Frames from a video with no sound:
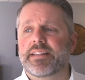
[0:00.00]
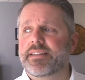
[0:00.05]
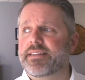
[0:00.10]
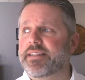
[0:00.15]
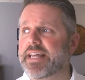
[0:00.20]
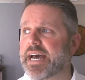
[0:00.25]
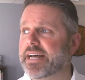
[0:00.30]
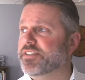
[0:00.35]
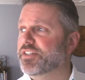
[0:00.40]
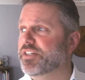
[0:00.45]

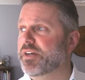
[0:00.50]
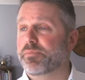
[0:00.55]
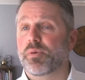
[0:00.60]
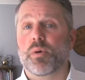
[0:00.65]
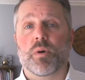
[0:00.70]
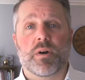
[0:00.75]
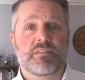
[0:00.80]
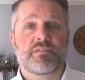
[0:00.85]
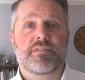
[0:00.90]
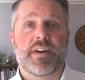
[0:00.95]
that's an
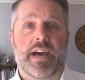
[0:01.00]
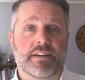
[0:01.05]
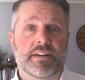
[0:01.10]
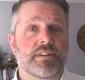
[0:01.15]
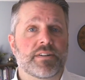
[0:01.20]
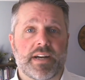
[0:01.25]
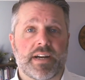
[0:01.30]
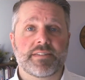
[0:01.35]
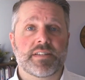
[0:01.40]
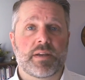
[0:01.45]
important
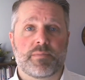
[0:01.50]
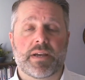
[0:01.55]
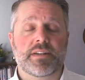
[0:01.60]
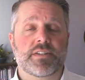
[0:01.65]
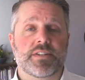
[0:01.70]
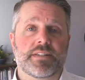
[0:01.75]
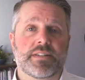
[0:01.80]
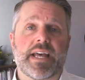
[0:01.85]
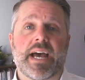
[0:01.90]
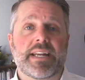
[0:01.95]
factor. As I
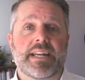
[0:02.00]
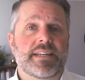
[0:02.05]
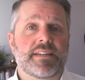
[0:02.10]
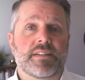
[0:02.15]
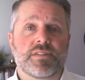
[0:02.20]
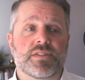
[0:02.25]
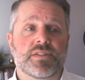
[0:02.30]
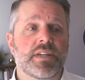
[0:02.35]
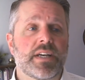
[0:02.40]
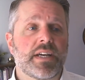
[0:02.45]
mentioned, that
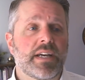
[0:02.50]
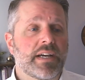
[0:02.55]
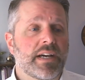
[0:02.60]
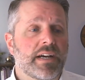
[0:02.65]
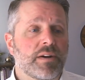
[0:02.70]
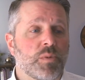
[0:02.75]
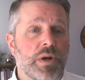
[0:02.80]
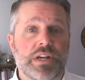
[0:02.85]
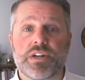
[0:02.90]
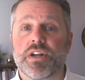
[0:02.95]
is,
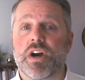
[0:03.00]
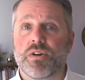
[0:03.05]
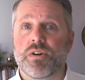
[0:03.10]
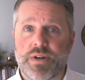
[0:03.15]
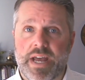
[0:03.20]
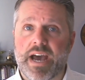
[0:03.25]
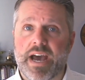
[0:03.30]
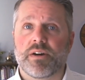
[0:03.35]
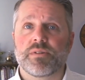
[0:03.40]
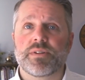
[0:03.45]
we know
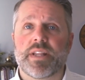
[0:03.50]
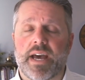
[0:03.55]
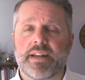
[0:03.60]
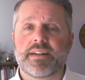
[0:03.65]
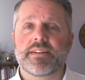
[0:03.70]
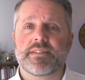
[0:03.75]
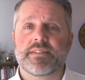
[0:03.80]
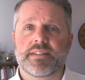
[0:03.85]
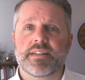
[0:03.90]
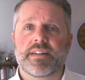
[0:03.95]
now, that
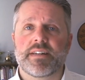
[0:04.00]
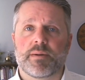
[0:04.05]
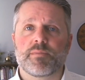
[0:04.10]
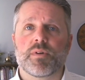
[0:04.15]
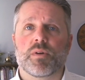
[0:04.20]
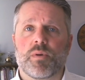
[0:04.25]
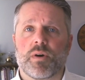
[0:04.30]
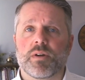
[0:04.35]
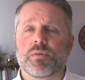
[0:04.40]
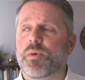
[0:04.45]
is the
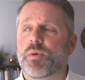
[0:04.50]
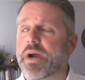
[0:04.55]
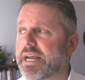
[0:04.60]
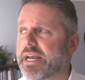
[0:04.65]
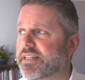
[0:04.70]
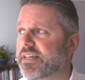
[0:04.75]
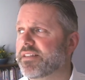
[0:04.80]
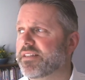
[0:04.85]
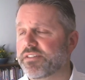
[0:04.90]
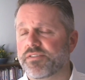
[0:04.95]
number one way
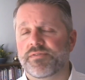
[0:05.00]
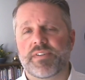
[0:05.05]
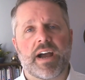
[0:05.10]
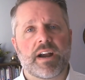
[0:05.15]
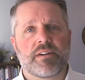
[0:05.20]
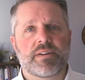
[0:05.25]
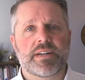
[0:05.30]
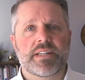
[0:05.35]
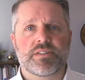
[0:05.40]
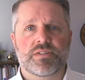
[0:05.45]
that this
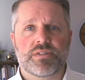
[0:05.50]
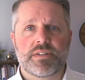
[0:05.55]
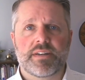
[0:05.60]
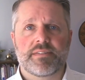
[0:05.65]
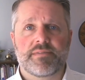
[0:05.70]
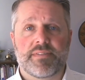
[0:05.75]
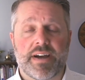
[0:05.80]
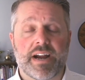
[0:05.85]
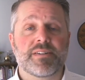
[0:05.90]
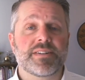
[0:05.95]

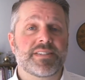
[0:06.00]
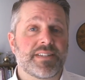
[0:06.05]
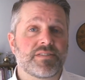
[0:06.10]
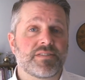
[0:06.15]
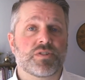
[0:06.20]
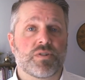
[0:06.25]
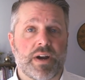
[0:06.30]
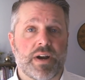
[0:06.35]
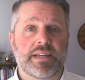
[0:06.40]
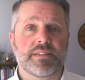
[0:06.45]
virus is
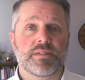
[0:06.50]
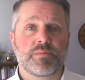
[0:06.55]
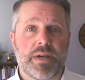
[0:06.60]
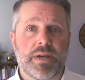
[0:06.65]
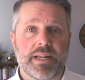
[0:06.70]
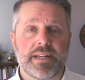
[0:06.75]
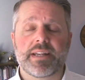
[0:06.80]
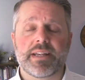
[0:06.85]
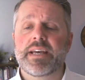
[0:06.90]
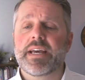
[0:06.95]

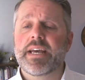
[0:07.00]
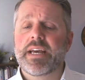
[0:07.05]
transmitted.